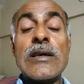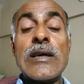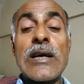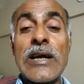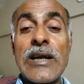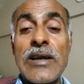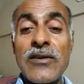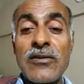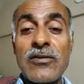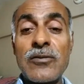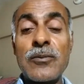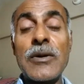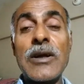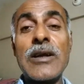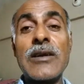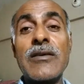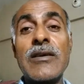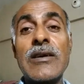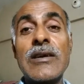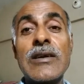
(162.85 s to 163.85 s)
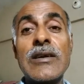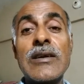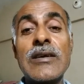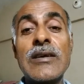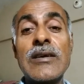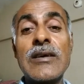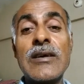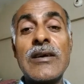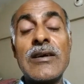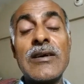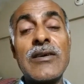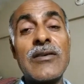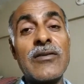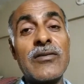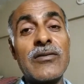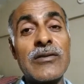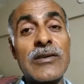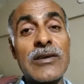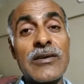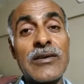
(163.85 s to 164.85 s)
it is mentally, it
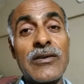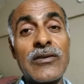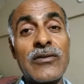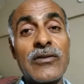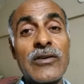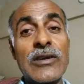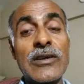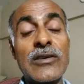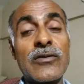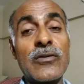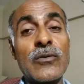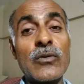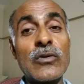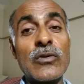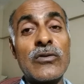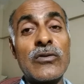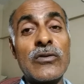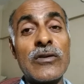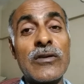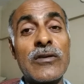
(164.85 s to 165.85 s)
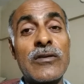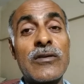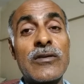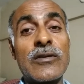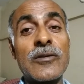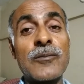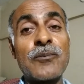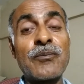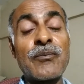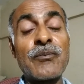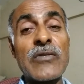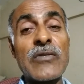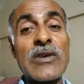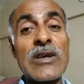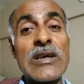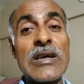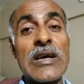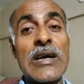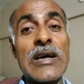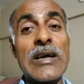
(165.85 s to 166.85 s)
is a disease which is
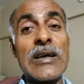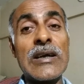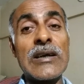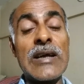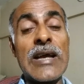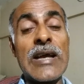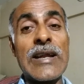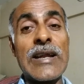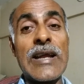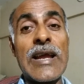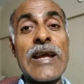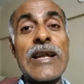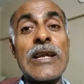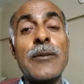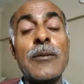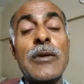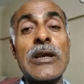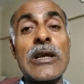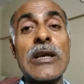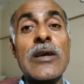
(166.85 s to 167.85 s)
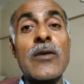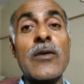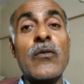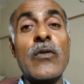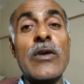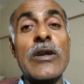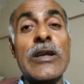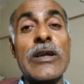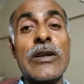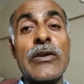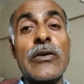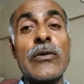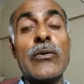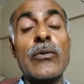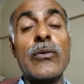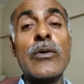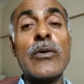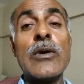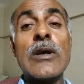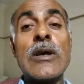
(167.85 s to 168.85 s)
an enemy within you,
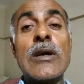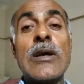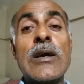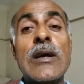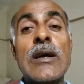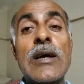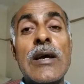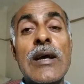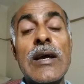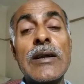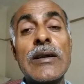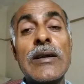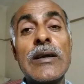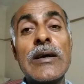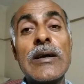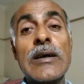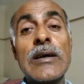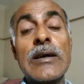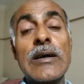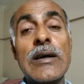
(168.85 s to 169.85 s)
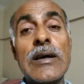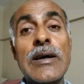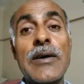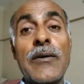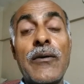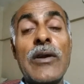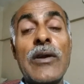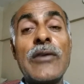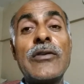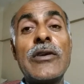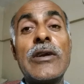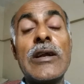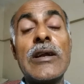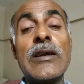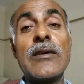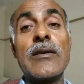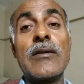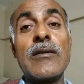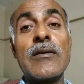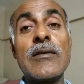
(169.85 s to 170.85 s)
and a
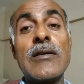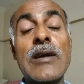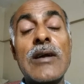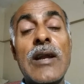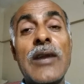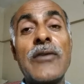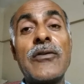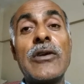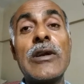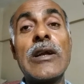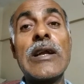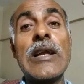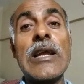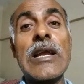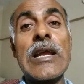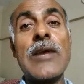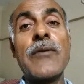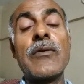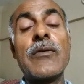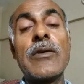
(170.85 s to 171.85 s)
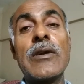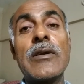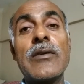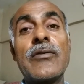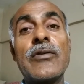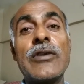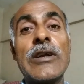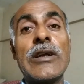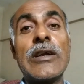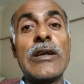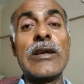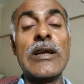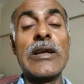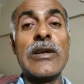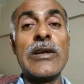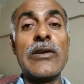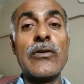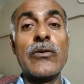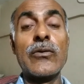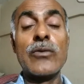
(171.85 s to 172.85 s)
resident evil sitting
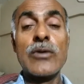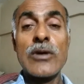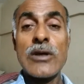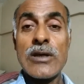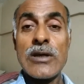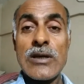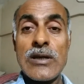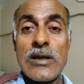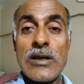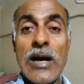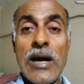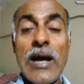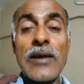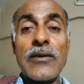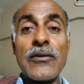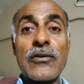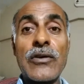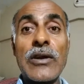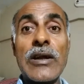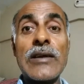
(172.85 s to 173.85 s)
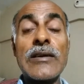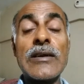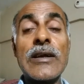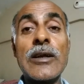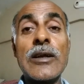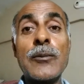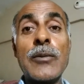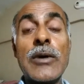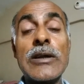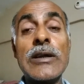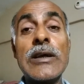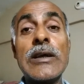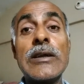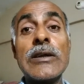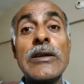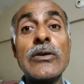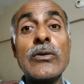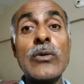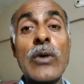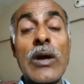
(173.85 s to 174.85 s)
in you. I understand that, but then
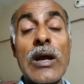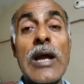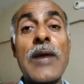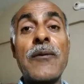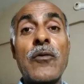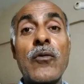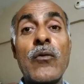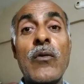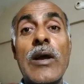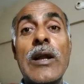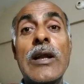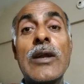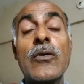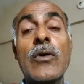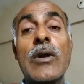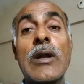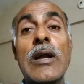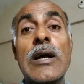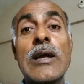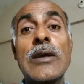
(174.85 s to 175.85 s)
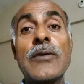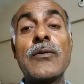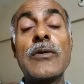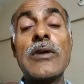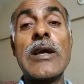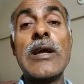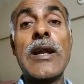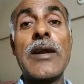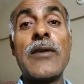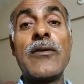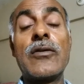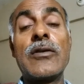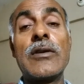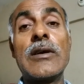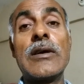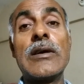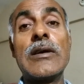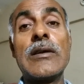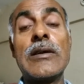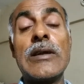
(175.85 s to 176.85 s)
you have to value your life.
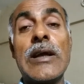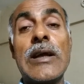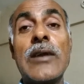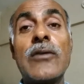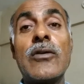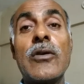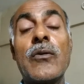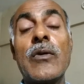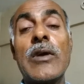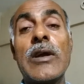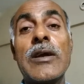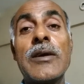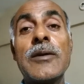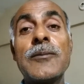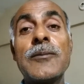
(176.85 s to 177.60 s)
There is a way.